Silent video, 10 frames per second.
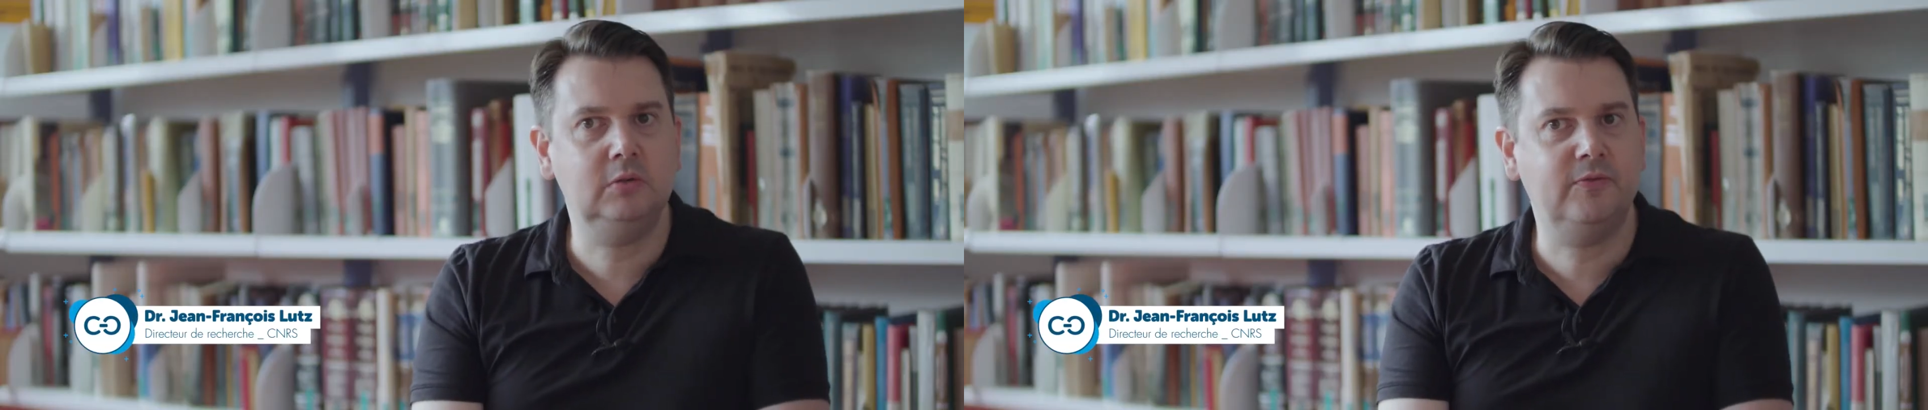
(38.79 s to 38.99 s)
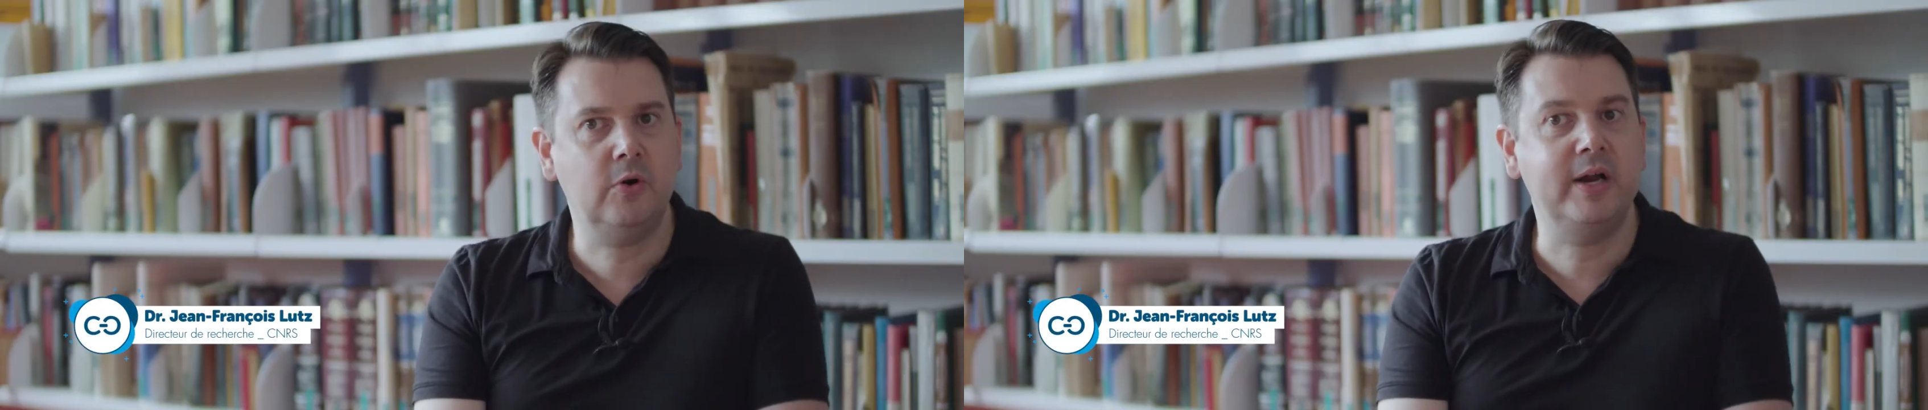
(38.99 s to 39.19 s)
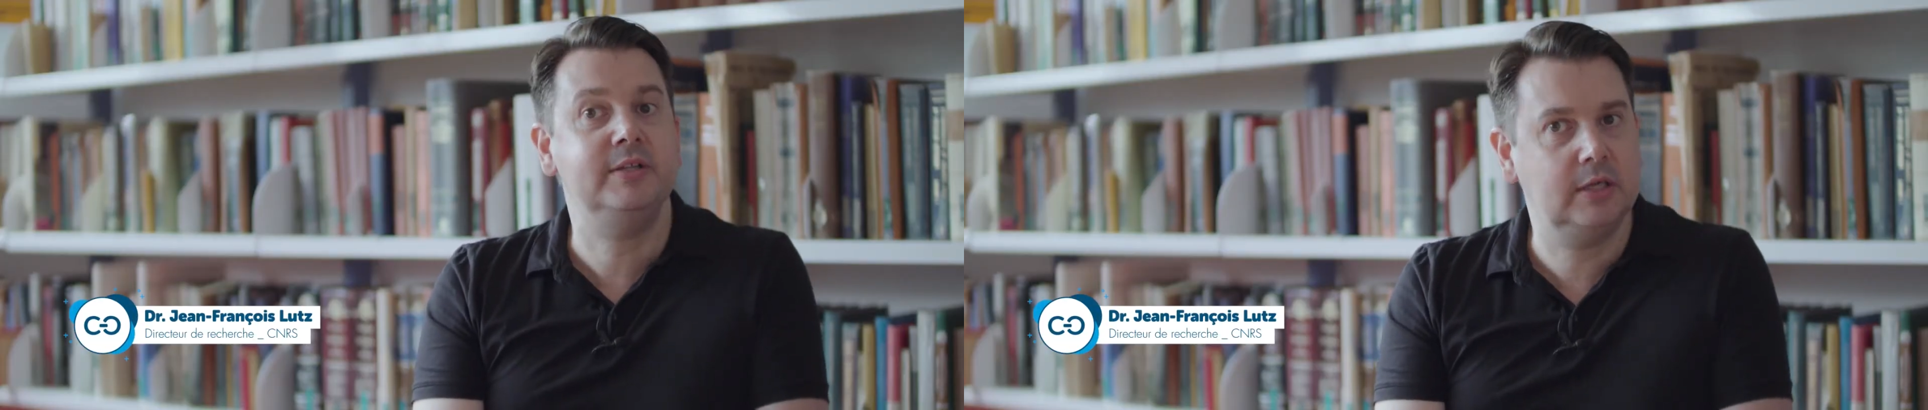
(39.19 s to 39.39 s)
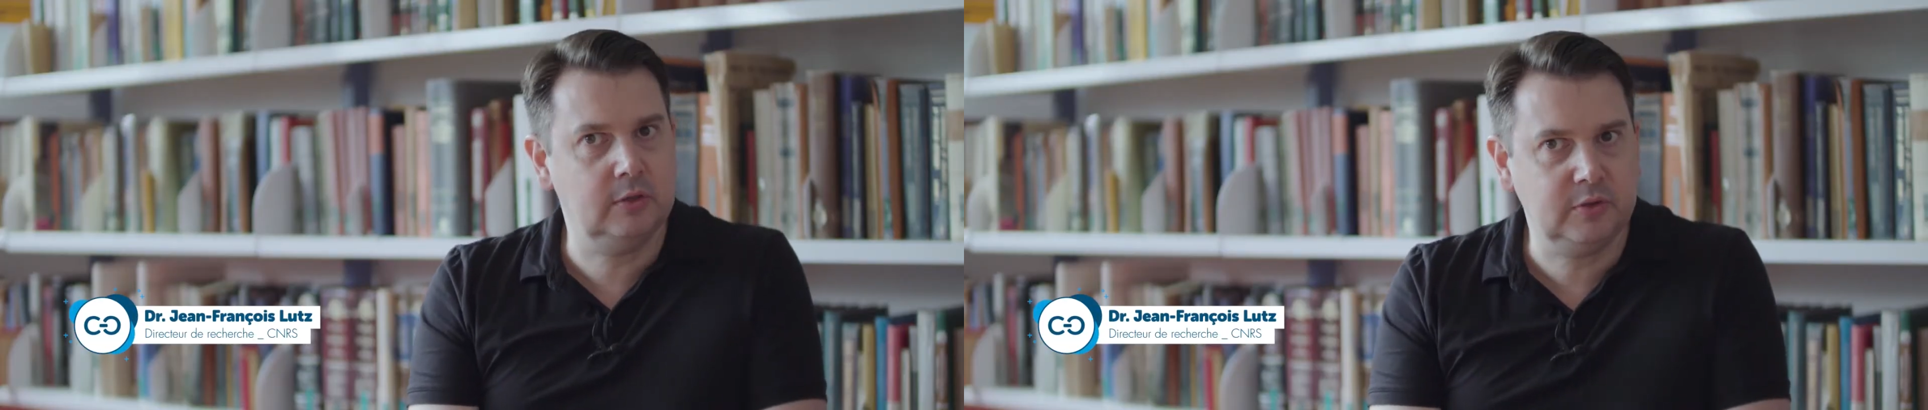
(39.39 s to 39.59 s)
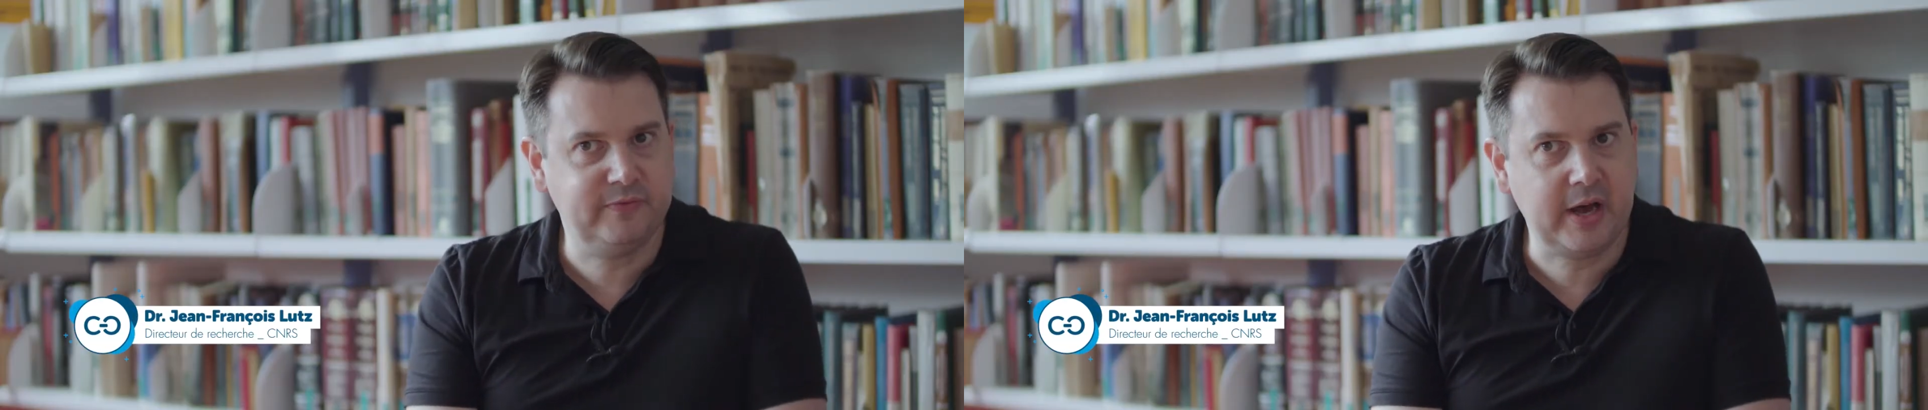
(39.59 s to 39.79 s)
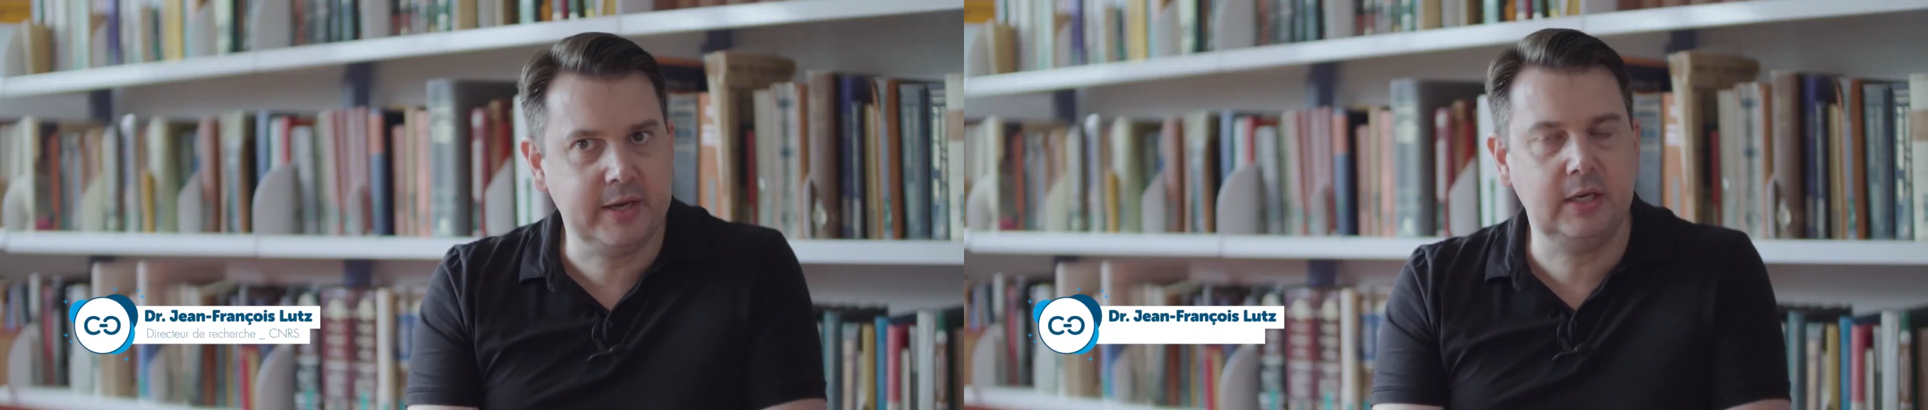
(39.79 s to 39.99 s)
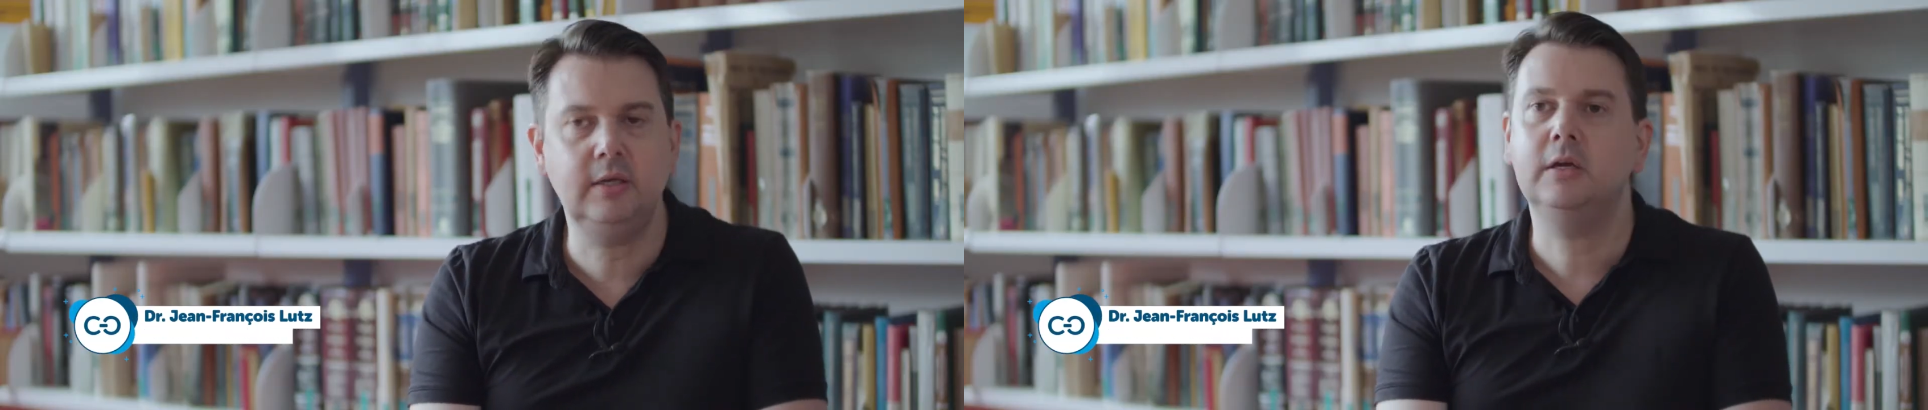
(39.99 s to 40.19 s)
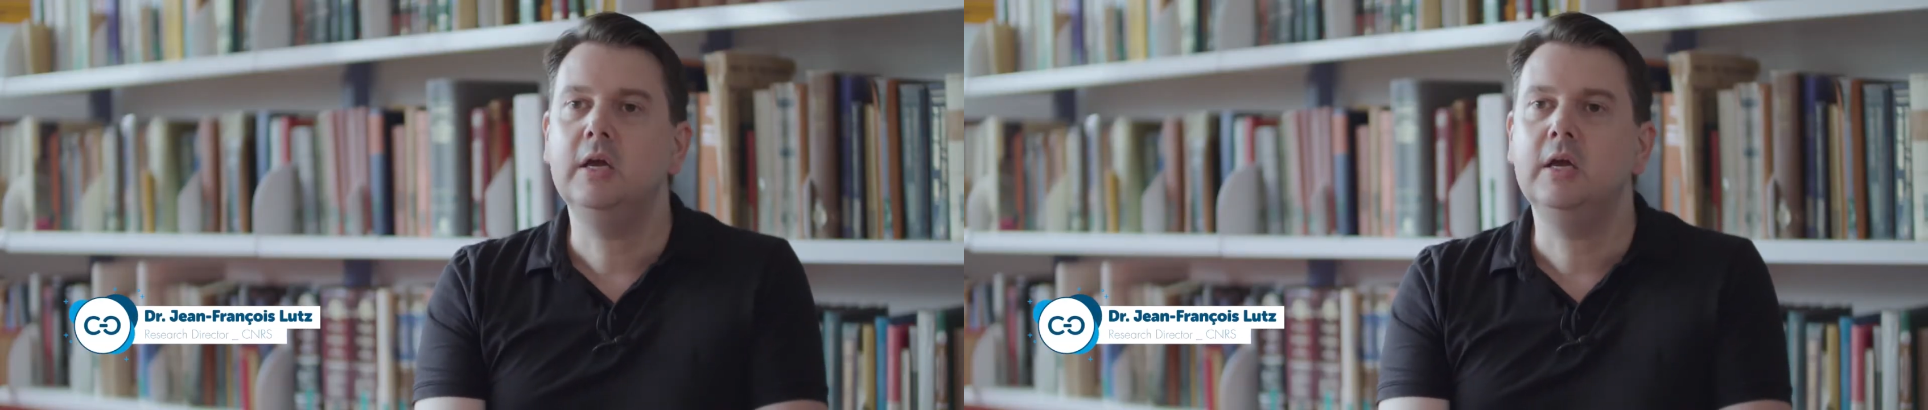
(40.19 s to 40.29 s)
for anti-counterfeiting